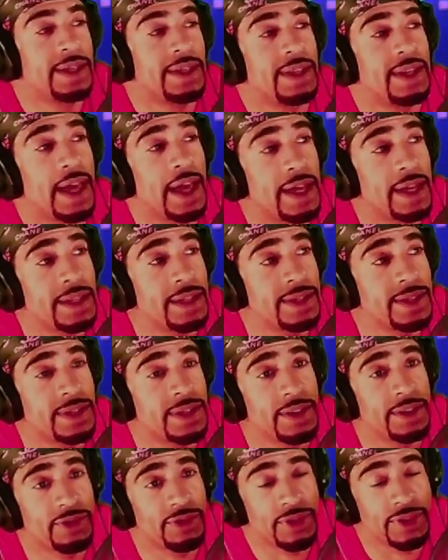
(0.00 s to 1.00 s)
Nah, he's
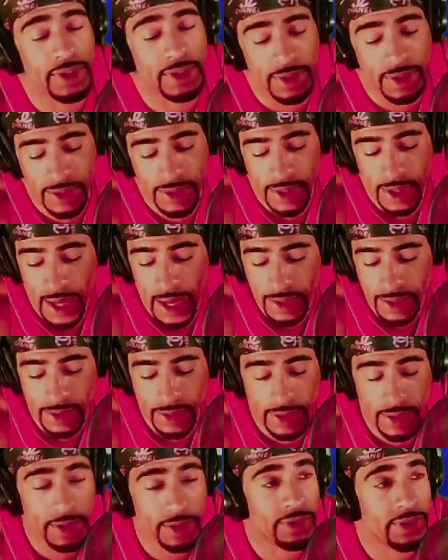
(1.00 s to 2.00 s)
different. This guy's a
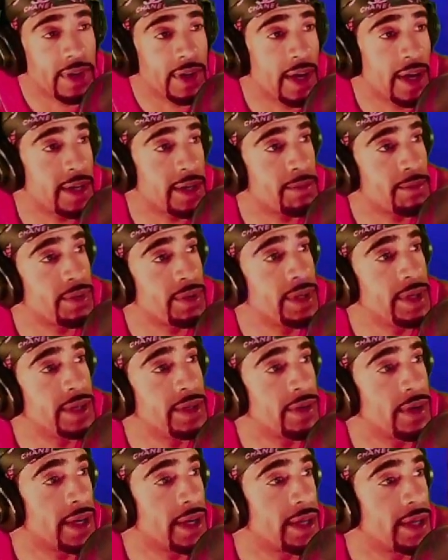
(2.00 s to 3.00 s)
different kind of breed
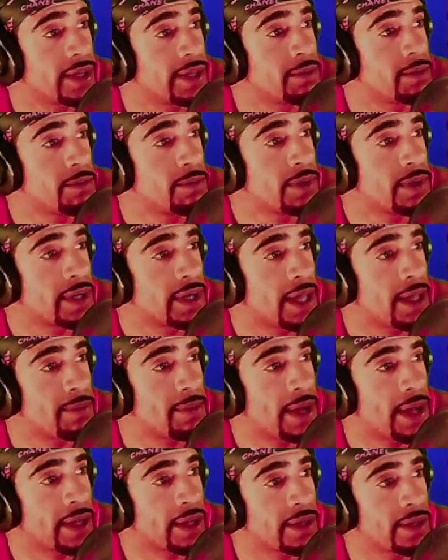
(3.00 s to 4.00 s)
right here. Let me bring that
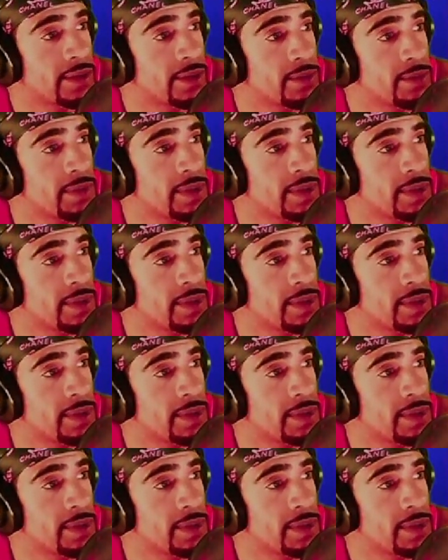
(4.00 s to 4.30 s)
back a little